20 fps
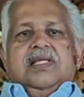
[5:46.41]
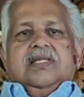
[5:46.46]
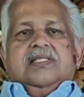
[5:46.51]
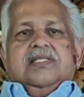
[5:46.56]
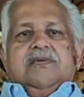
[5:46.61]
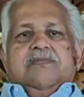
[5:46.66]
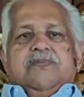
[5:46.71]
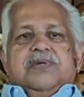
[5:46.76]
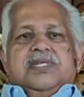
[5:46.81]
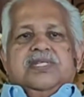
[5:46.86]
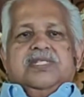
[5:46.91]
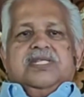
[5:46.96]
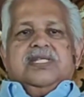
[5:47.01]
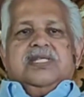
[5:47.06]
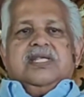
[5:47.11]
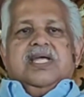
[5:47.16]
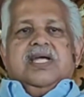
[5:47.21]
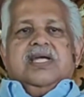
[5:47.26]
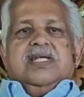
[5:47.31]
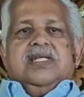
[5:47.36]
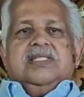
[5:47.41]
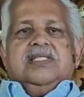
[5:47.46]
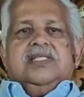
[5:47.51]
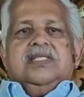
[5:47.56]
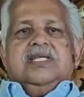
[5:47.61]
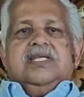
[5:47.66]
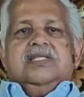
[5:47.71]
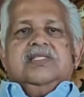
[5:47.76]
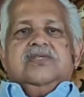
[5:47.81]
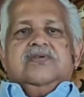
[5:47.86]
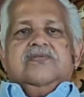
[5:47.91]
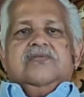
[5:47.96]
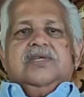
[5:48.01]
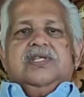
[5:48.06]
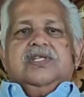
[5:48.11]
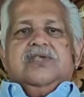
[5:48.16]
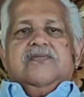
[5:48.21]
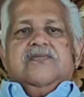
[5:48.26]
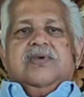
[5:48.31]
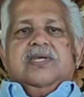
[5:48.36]
the patient died at the age of
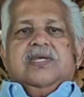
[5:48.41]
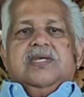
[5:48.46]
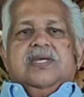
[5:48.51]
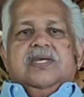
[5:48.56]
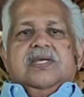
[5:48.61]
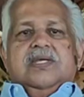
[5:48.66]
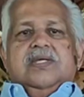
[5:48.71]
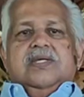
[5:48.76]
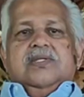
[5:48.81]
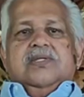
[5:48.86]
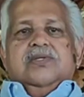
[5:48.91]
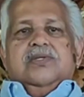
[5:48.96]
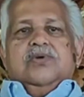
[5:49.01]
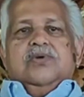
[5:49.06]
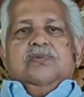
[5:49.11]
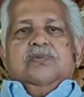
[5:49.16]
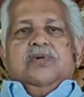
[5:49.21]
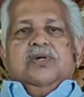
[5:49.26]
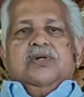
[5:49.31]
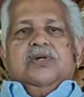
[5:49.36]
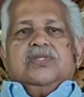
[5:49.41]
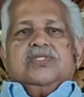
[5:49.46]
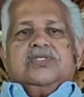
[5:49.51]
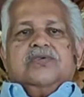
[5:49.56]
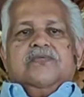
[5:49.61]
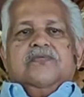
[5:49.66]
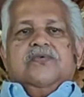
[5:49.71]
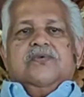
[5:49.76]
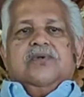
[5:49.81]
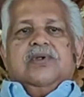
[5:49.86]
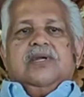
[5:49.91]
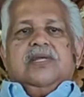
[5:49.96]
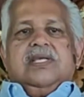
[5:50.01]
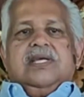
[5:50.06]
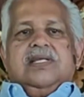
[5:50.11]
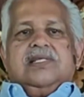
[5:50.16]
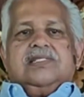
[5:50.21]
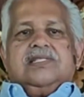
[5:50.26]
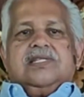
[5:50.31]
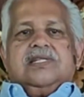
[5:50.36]
85, not because of oral
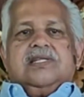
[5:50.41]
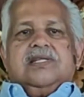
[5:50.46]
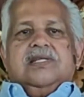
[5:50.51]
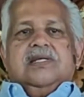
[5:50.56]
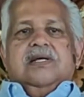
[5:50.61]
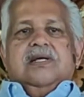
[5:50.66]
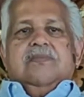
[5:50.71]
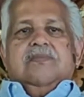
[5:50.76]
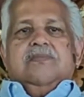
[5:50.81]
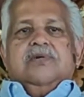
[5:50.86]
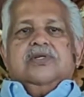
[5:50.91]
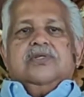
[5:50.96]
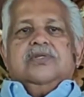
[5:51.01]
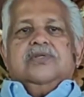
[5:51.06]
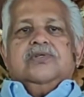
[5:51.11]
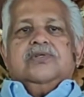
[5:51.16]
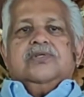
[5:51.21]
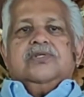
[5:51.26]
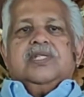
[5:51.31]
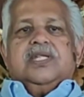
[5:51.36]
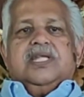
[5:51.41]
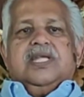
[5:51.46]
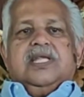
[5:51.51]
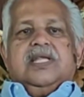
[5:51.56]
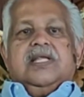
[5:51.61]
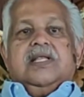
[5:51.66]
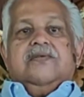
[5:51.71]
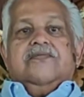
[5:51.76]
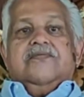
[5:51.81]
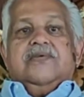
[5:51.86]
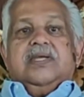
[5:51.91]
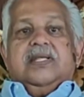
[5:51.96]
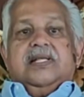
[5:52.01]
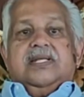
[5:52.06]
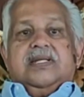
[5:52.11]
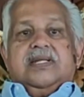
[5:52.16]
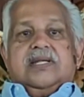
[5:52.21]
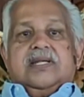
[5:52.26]
cancer, but due to renal failure.